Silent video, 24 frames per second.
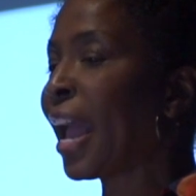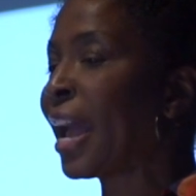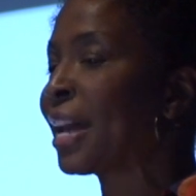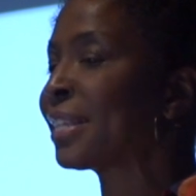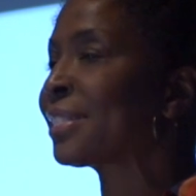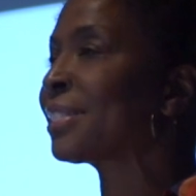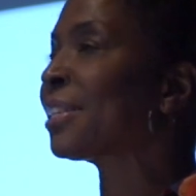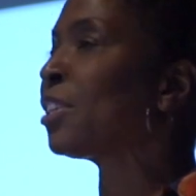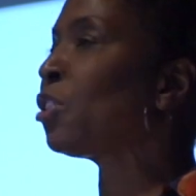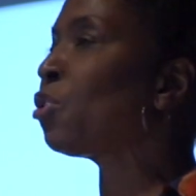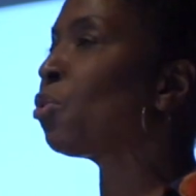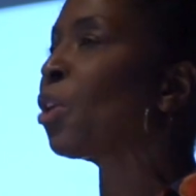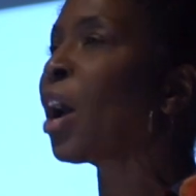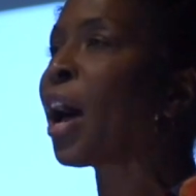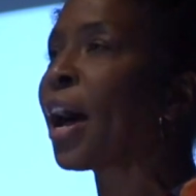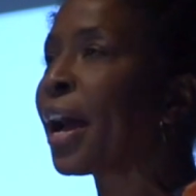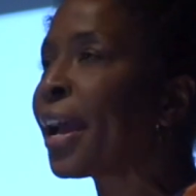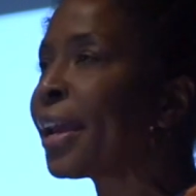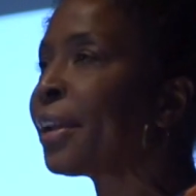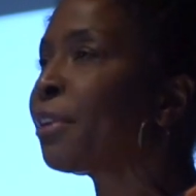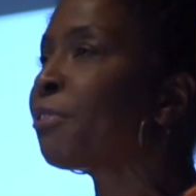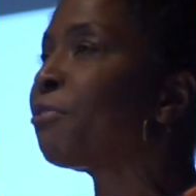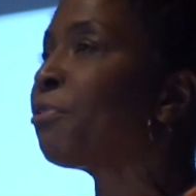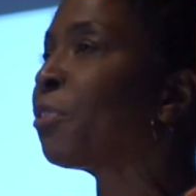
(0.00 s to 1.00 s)
As
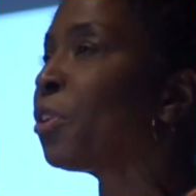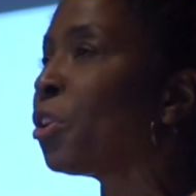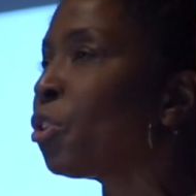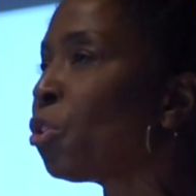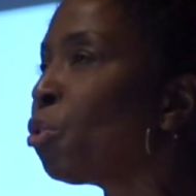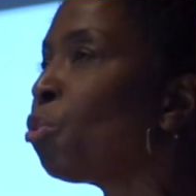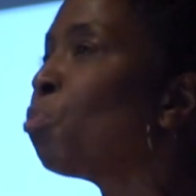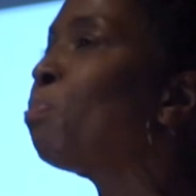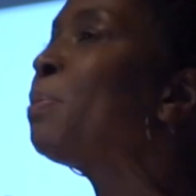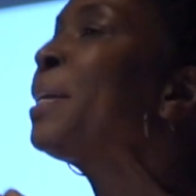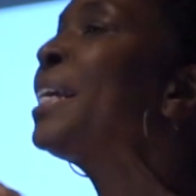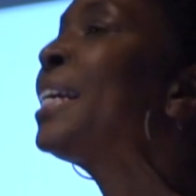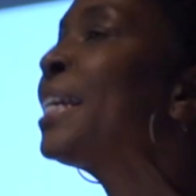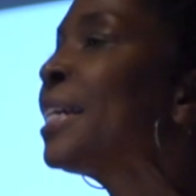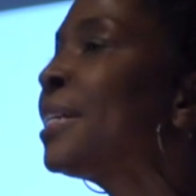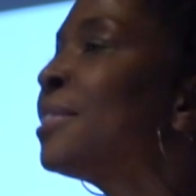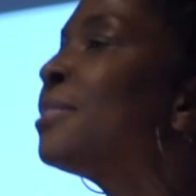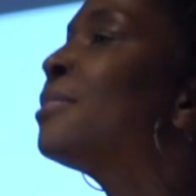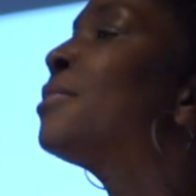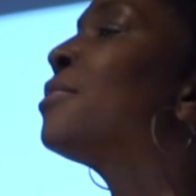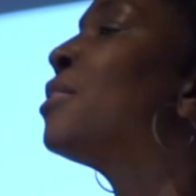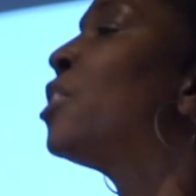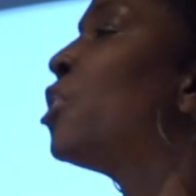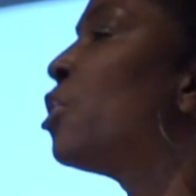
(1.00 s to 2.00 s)
you
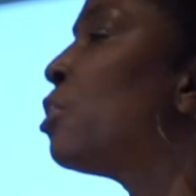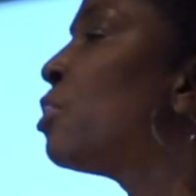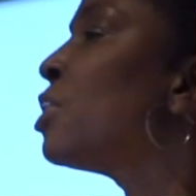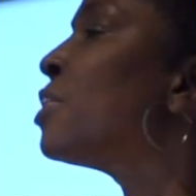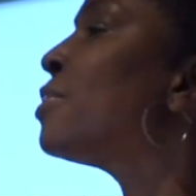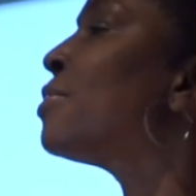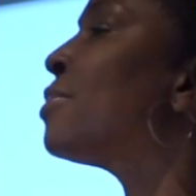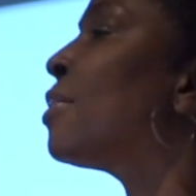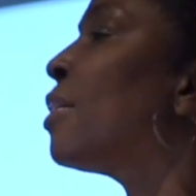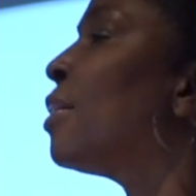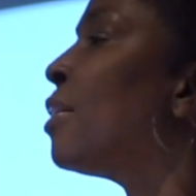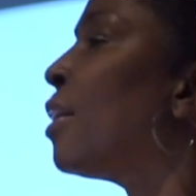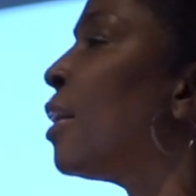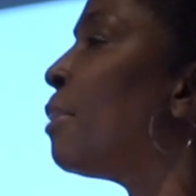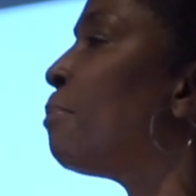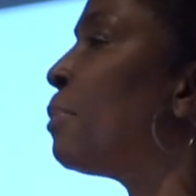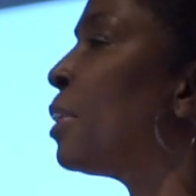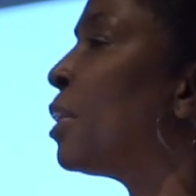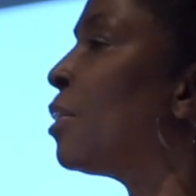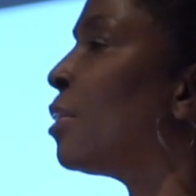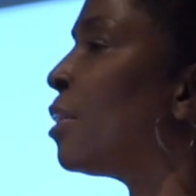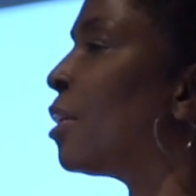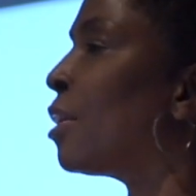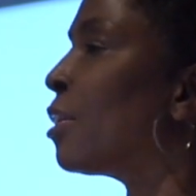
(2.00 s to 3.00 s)
begin to notice that I'm
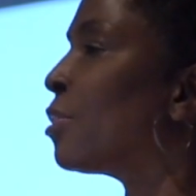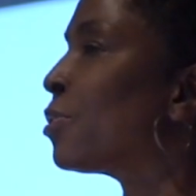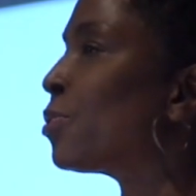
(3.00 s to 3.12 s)
in there.